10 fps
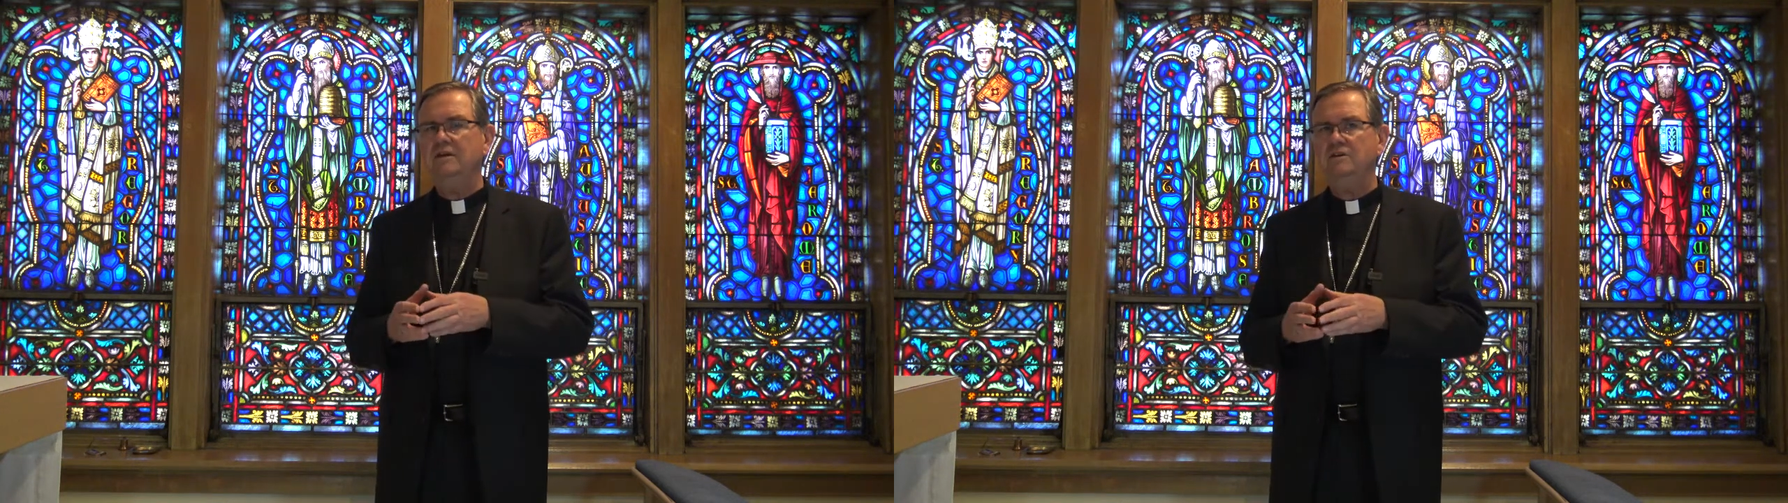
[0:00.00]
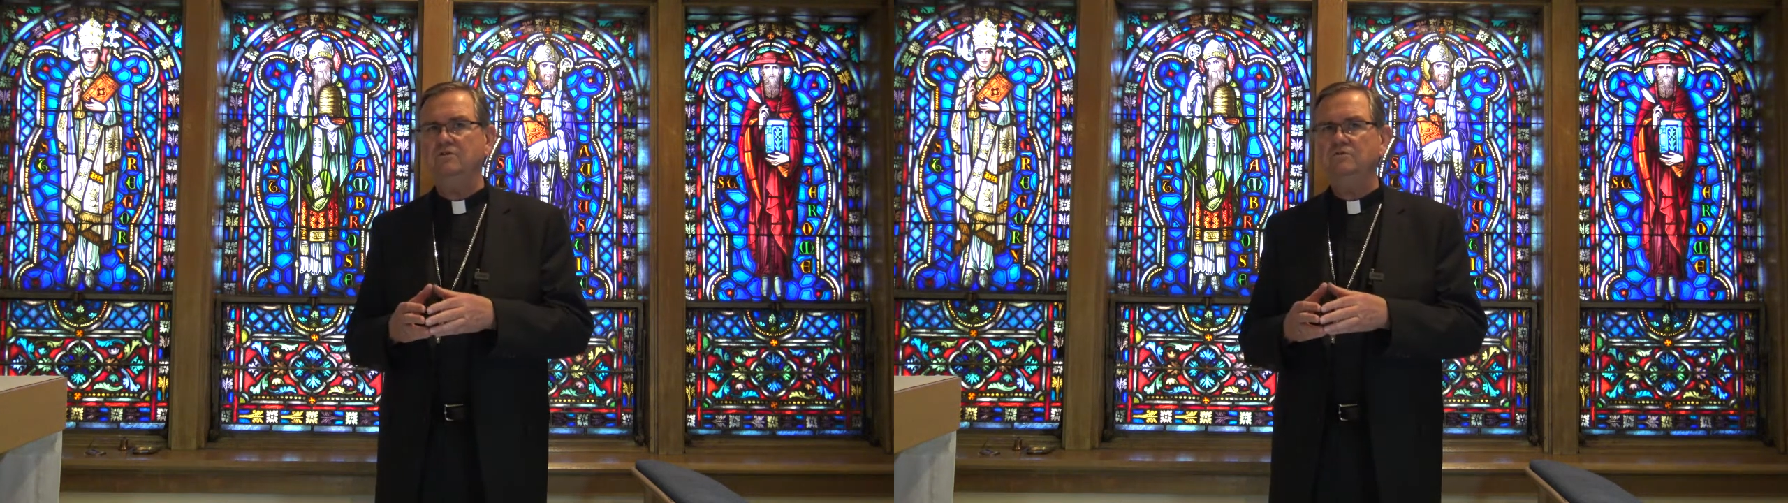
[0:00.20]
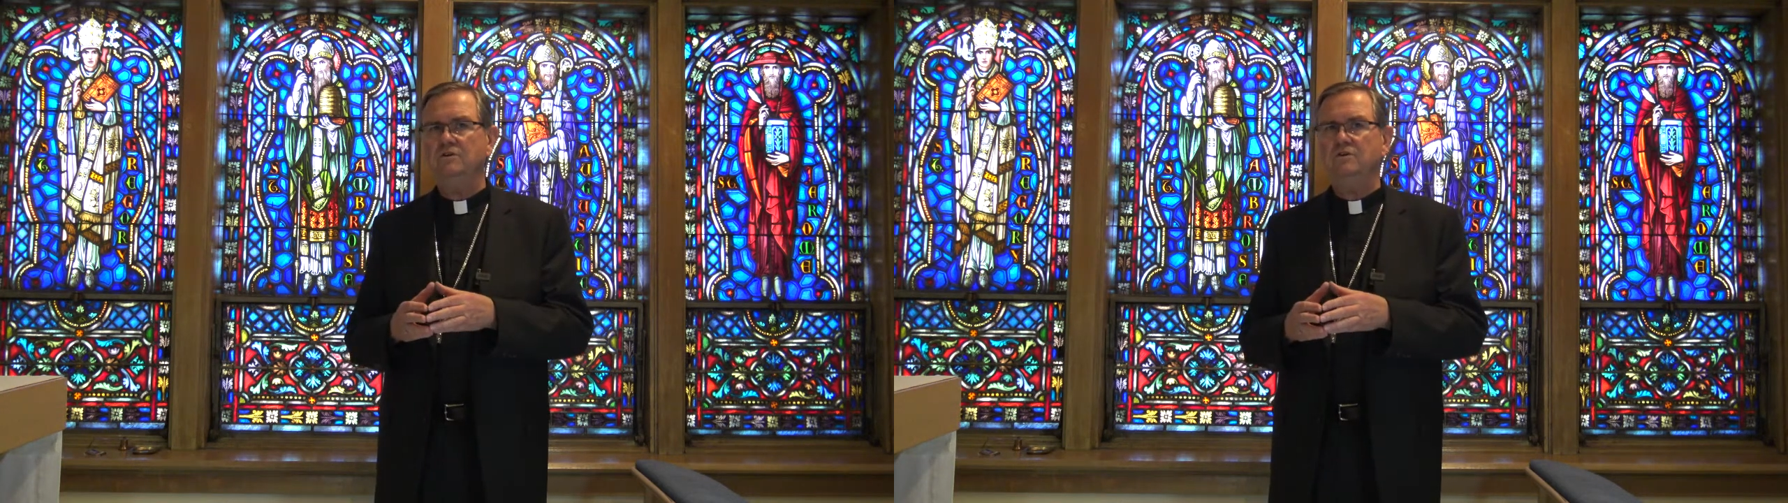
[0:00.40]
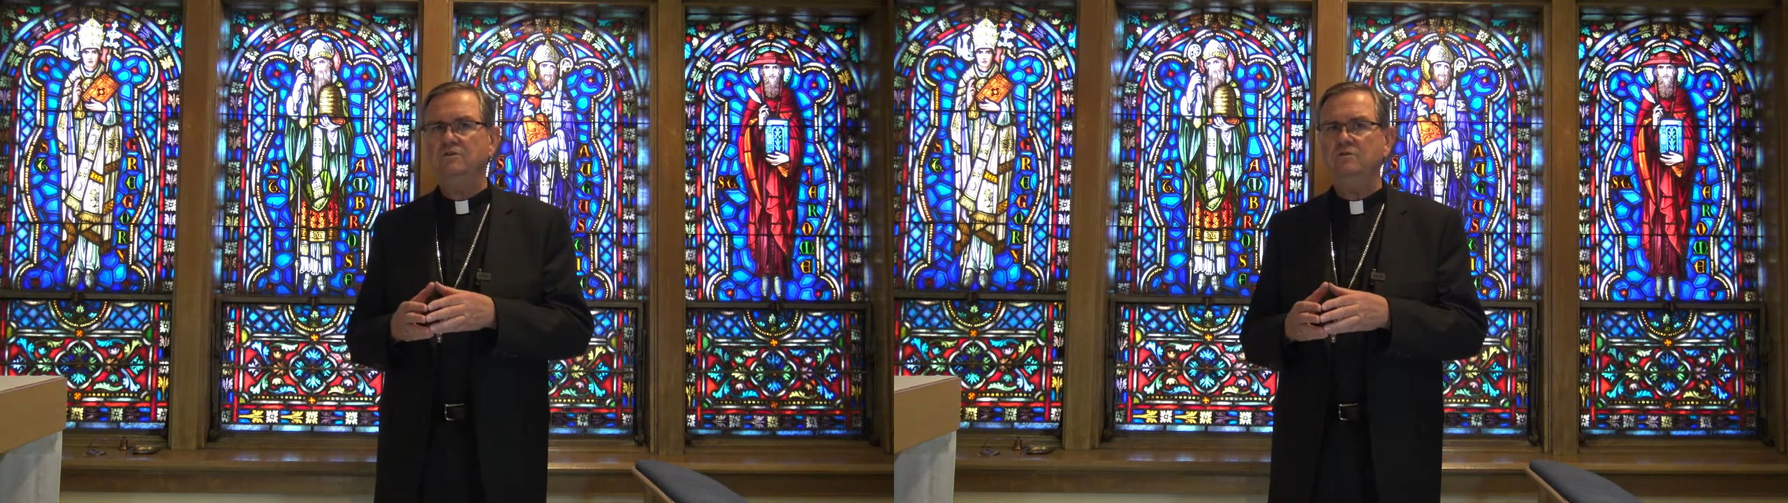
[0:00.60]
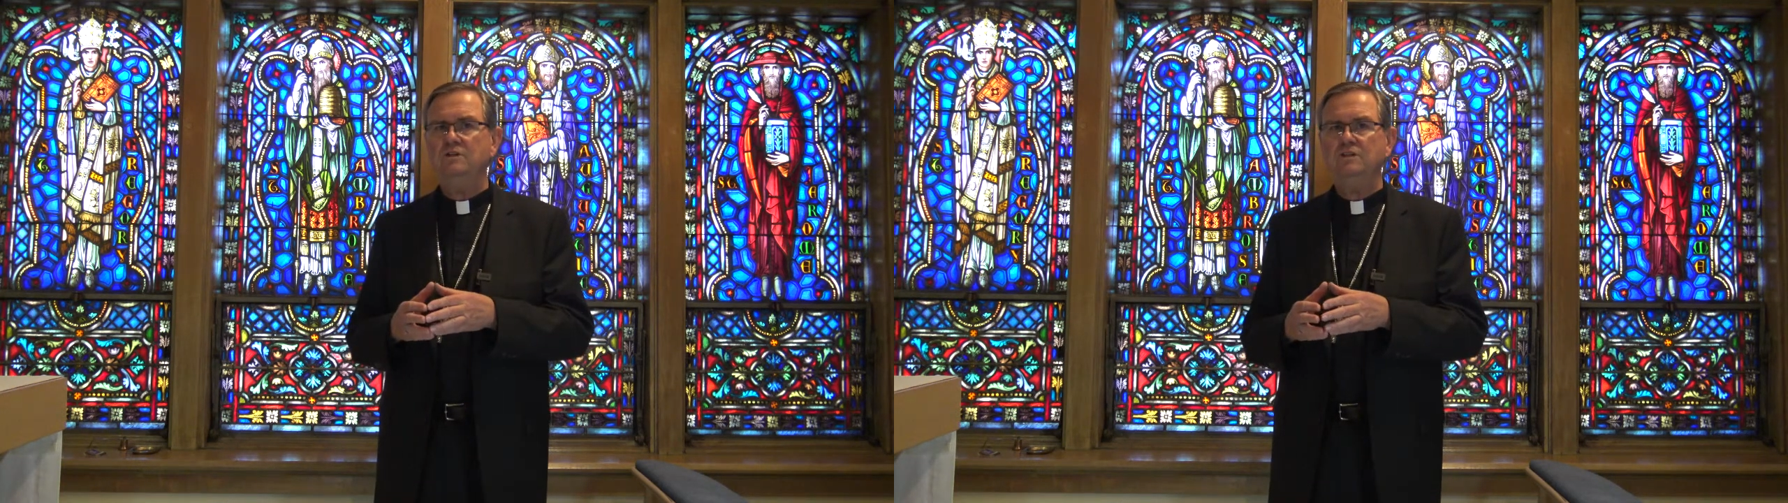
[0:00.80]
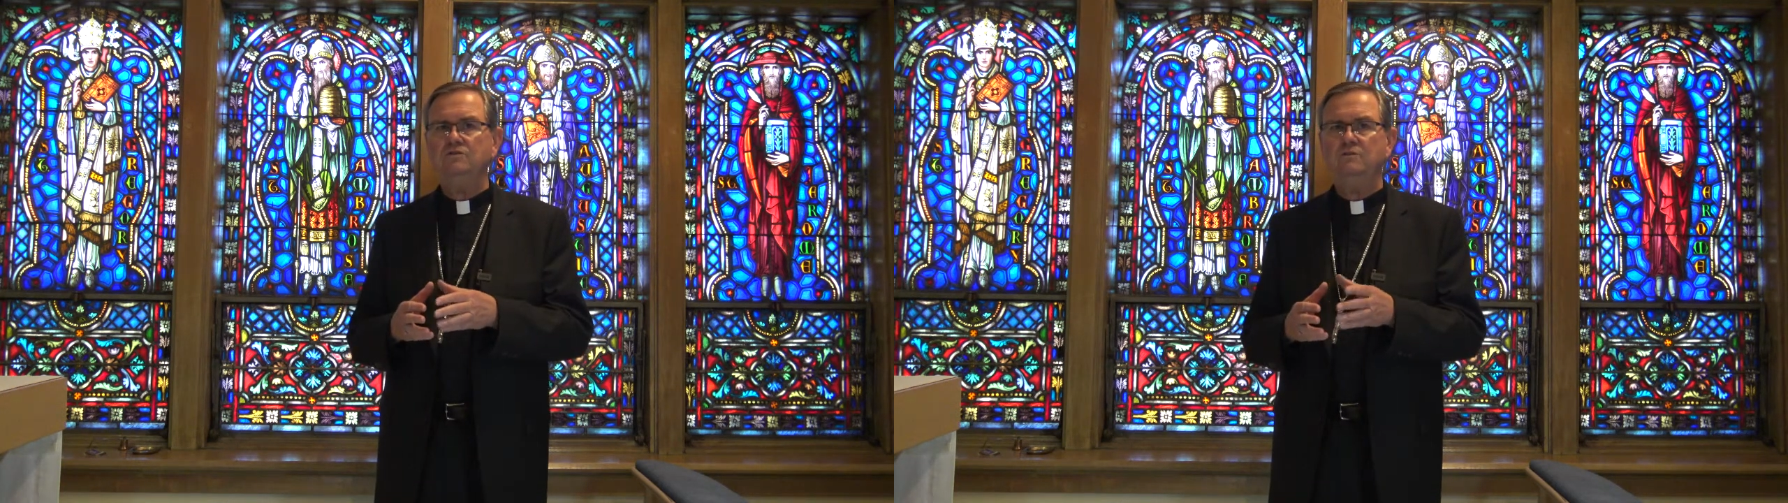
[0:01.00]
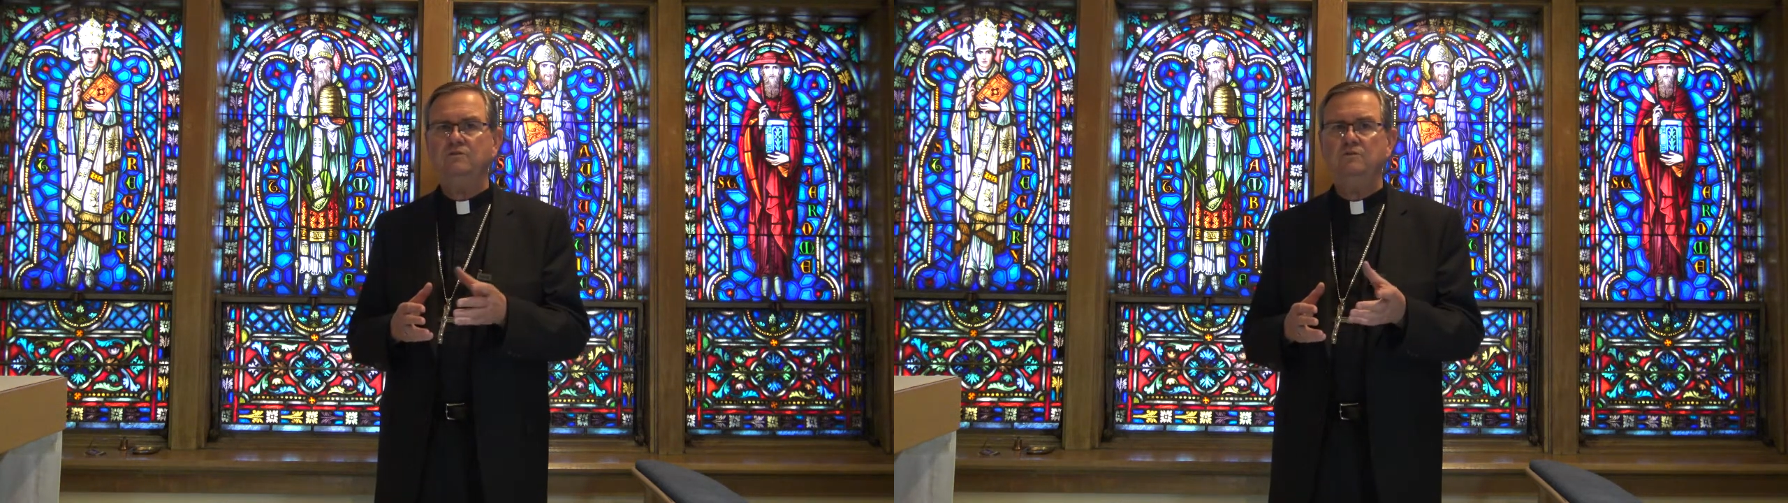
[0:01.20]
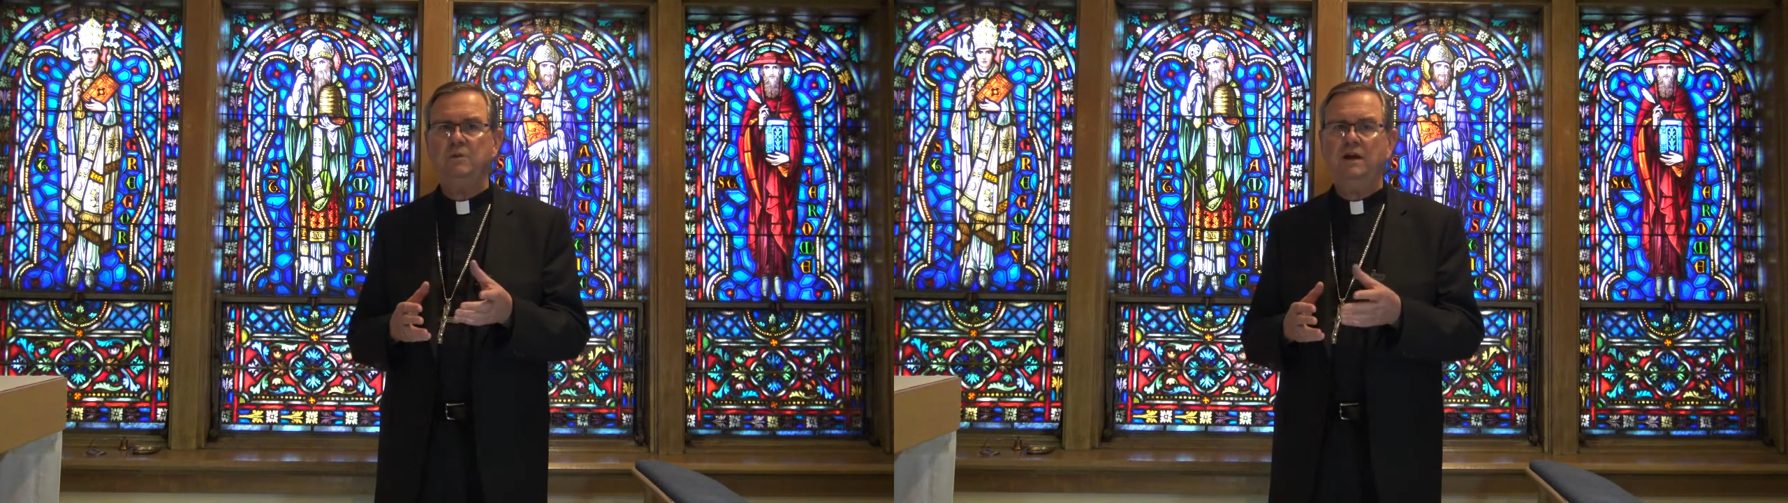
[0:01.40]
and you look through the history of
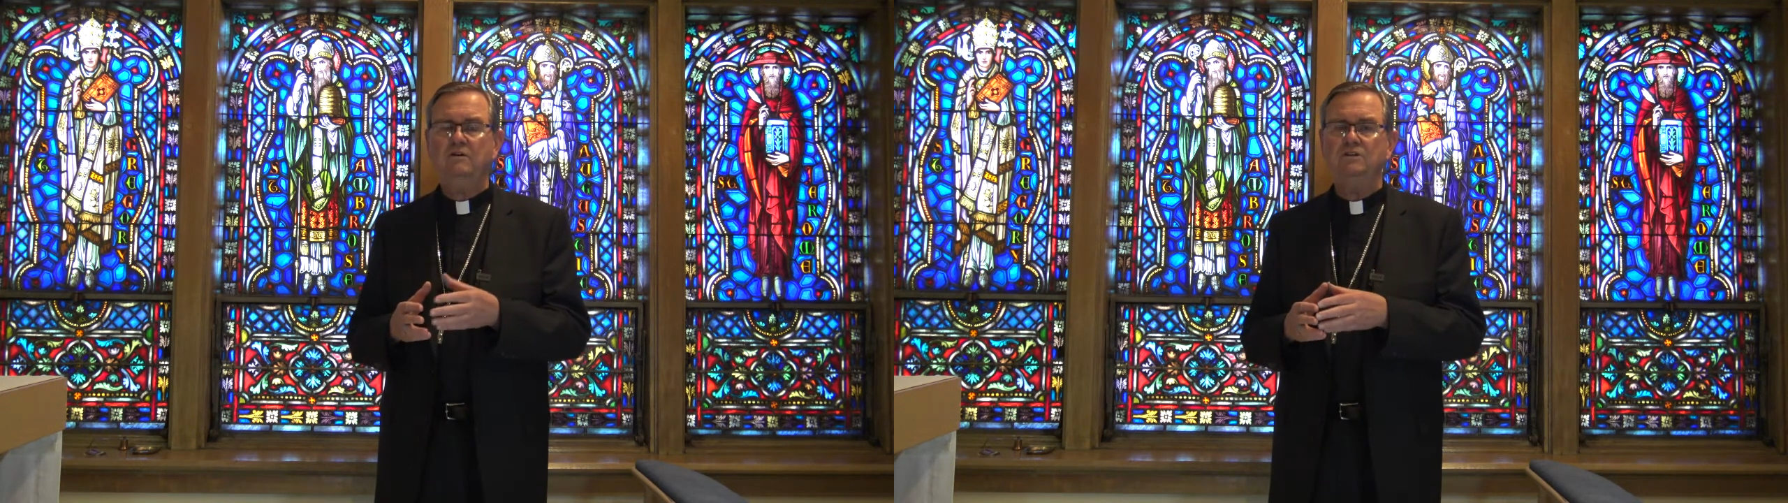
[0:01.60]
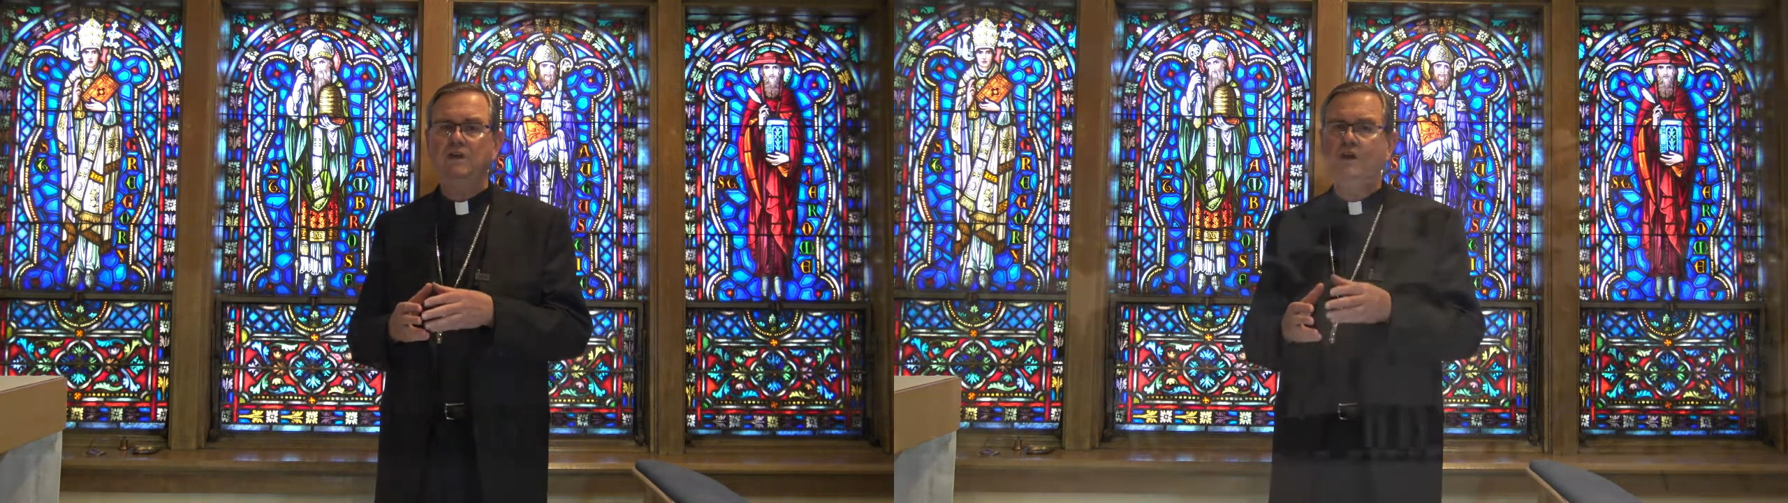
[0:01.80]
your parish,